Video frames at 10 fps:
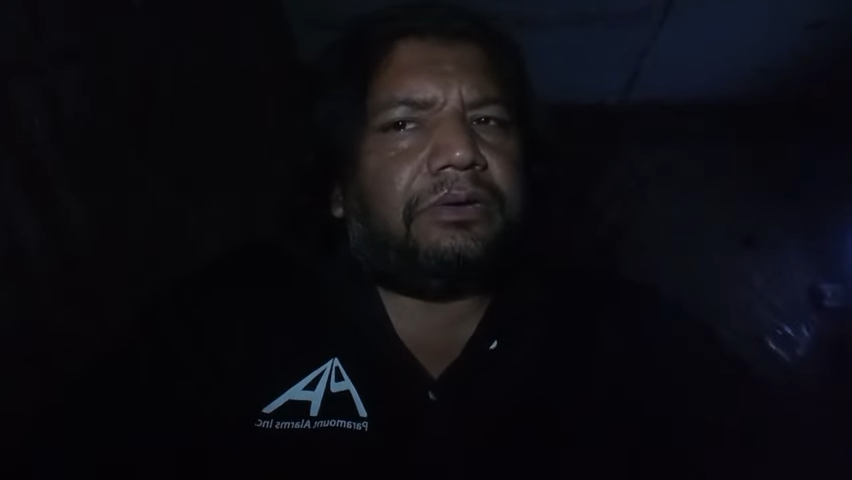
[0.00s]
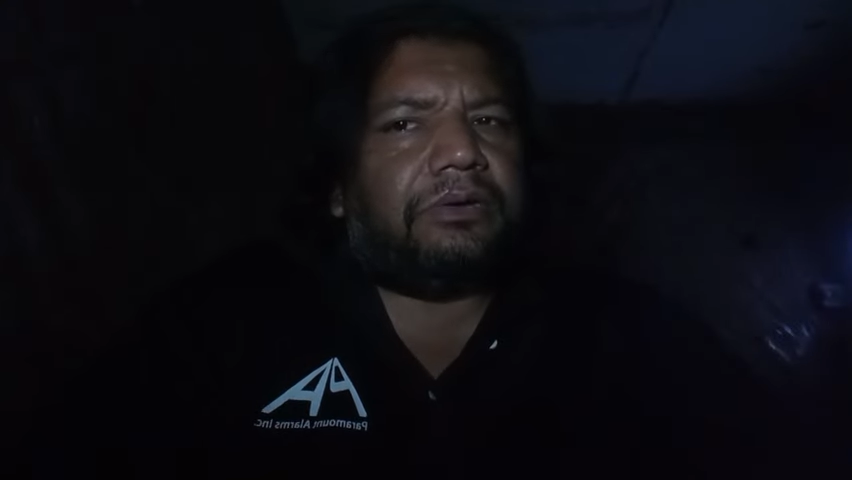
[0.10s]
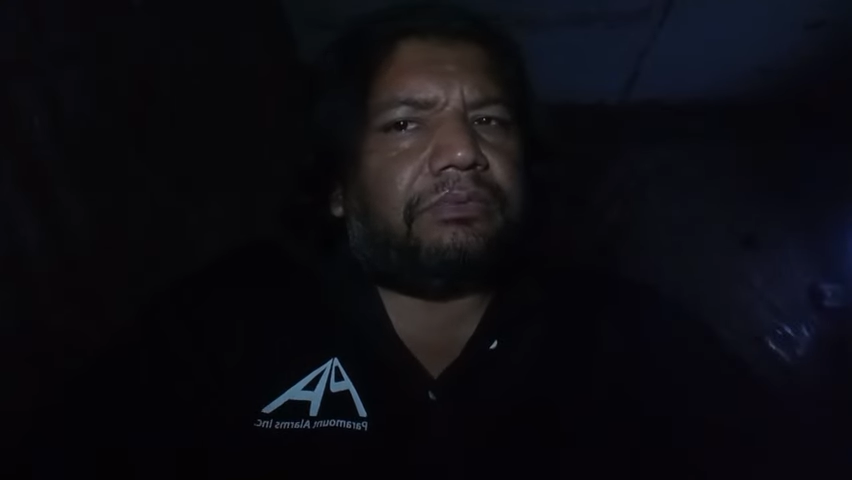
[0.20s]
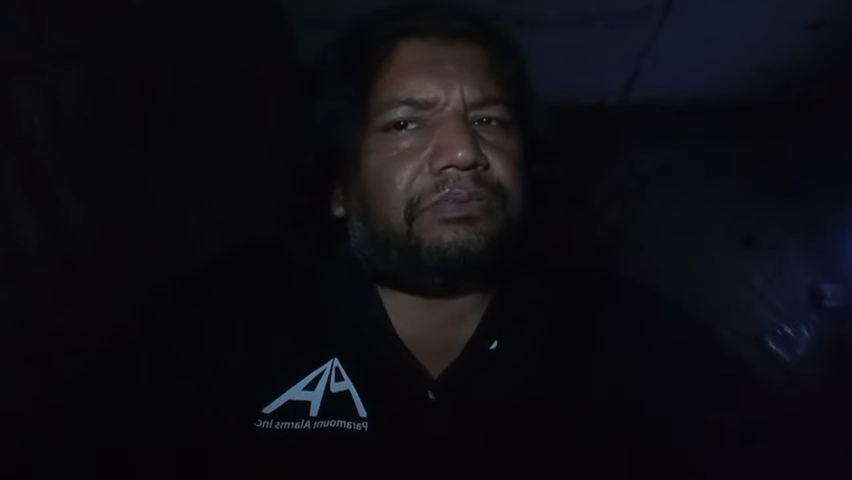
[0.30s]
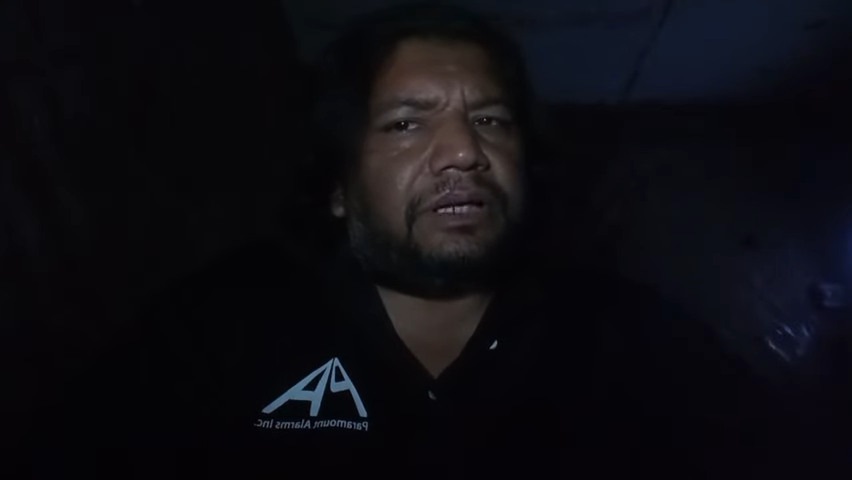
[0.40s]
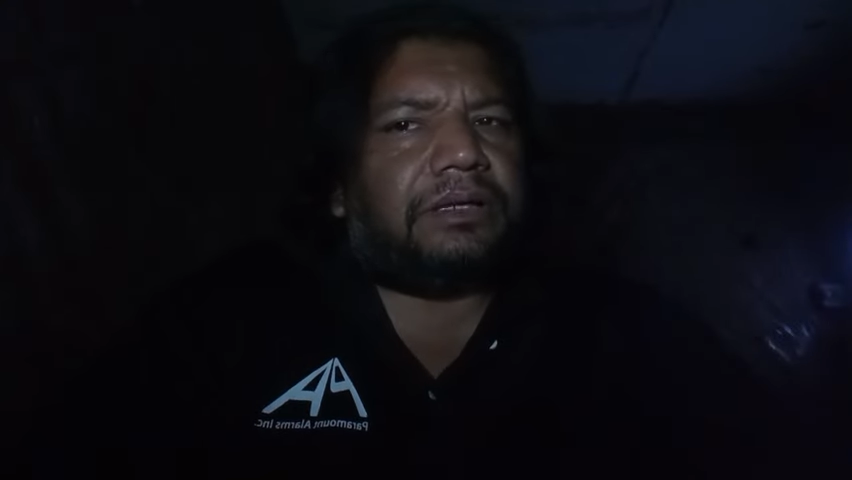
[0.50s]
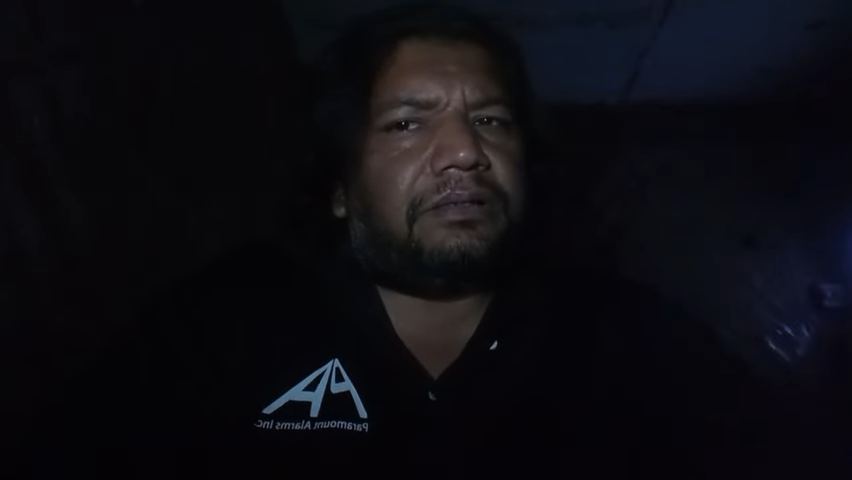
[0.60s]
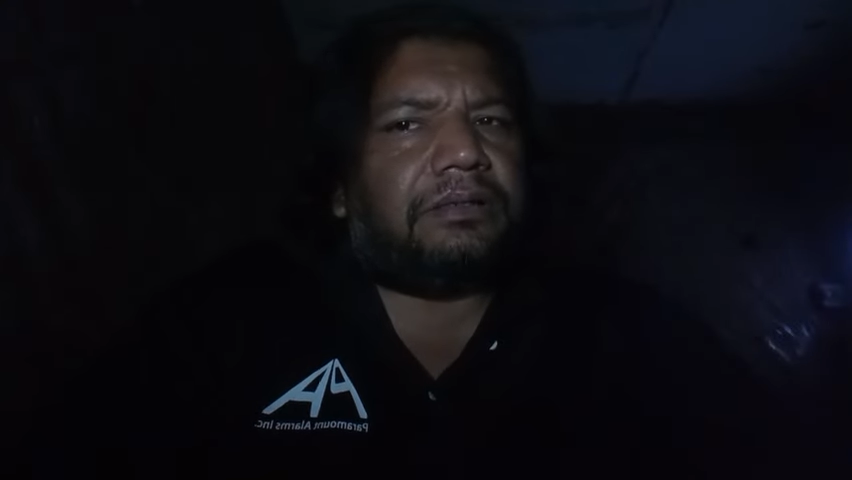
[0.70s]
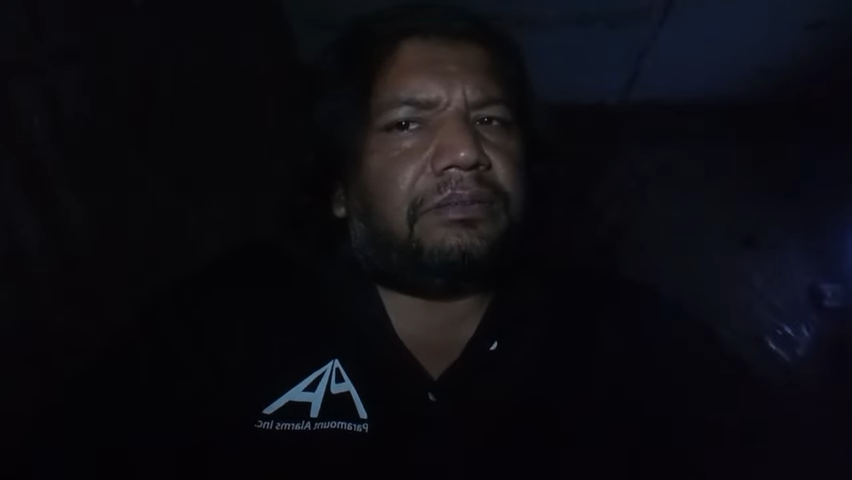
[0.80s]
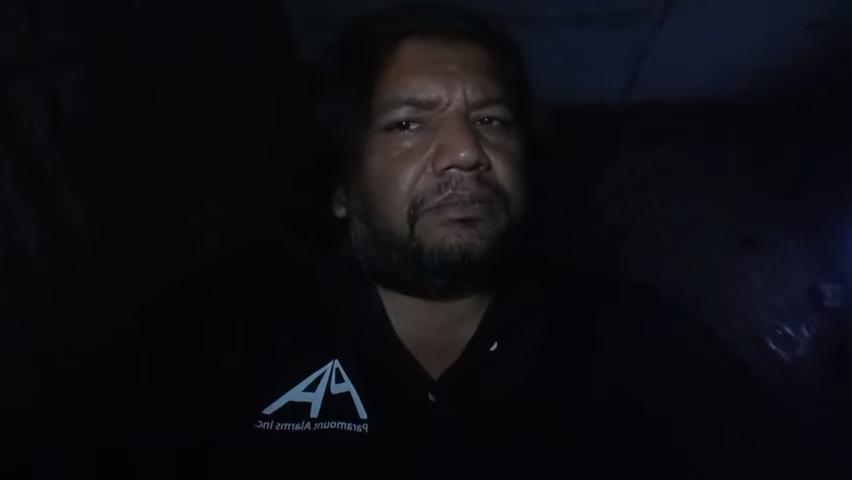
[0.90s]
of the
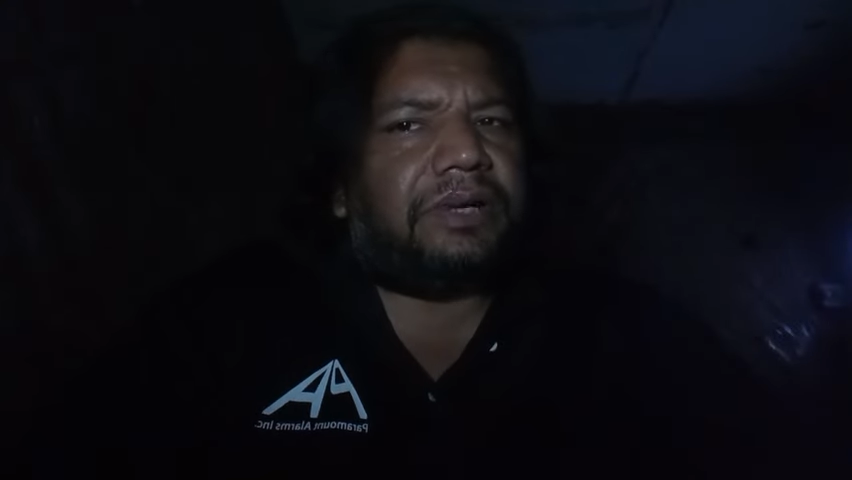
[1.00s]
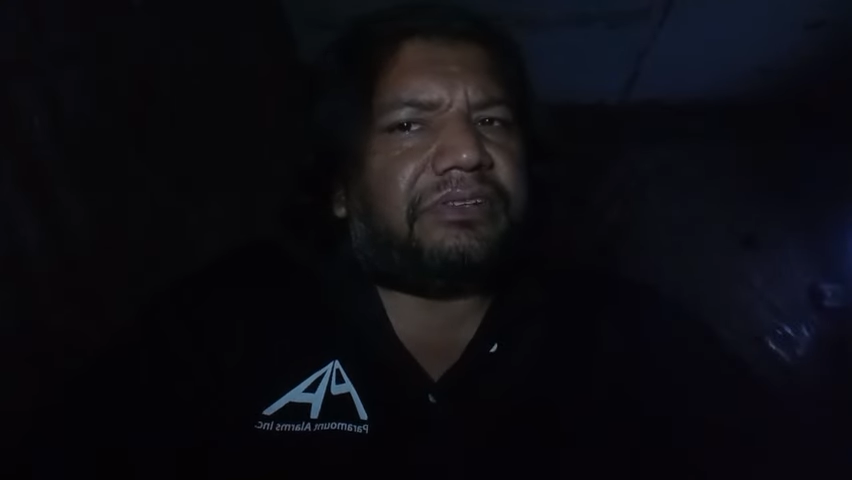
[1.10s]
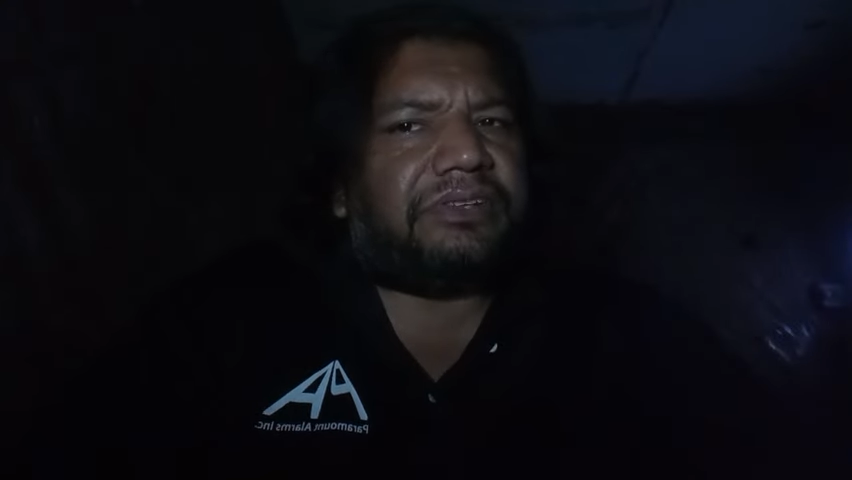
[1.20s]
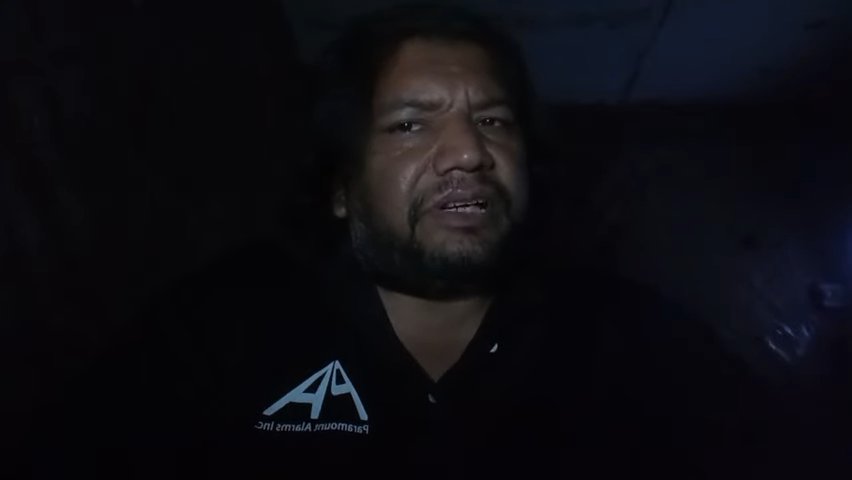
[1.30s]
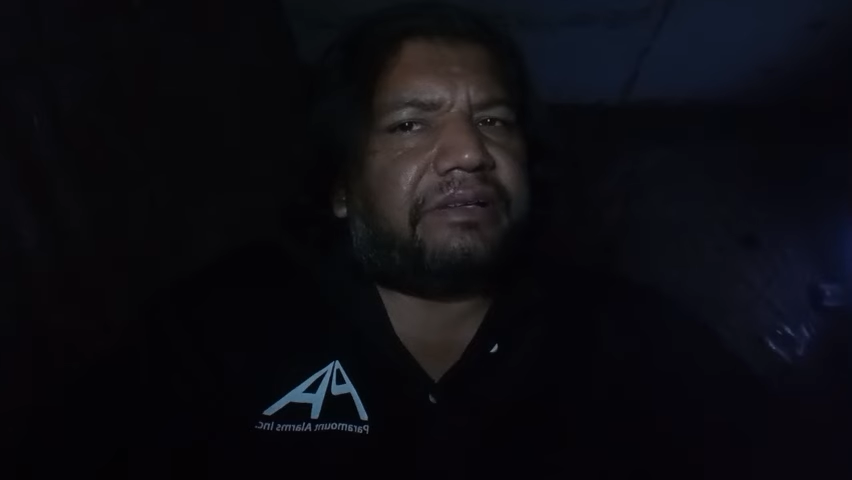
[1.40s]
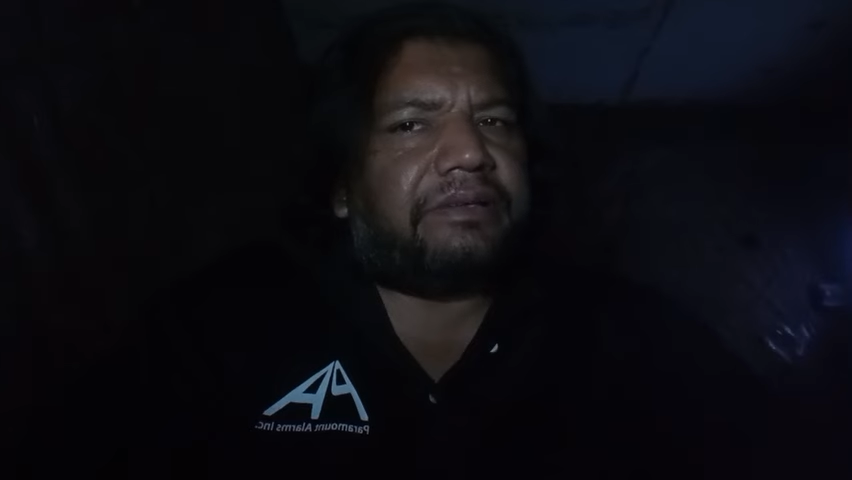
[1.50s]
masked